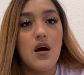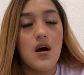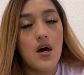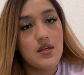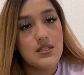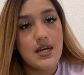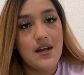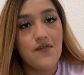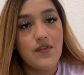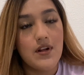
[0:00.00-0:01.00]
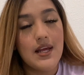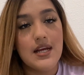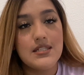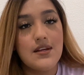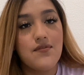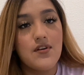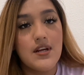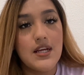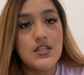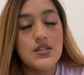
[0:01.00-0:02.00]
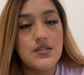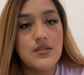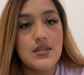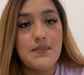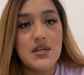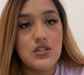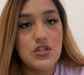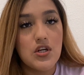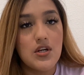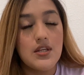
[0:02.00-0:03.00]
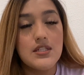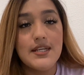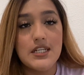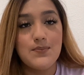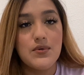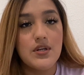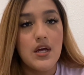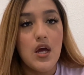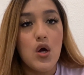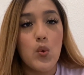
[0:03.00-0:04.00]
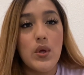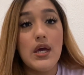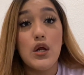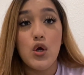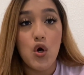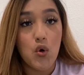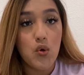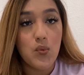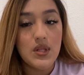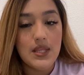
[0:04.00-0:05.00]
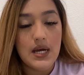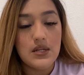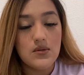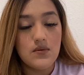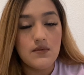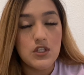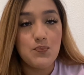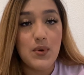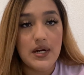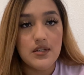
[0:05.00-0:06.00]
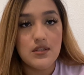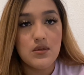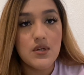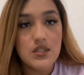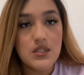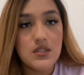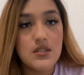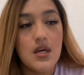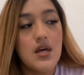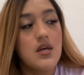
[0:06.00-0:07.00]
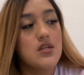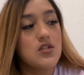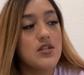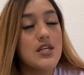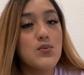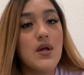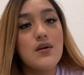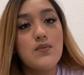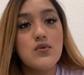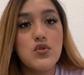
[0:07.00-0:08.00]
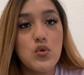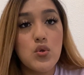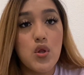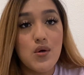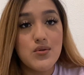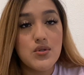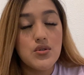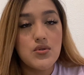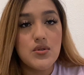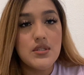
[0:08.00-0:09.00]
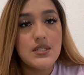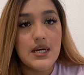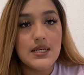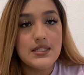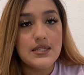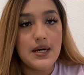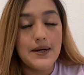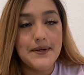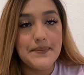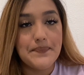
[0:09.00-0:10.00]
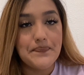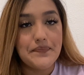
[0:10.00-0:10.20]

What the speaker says: all the time for, like I said, for each semester, the textbook, we get a code with practice questions. So that's what I would do closer to the test. And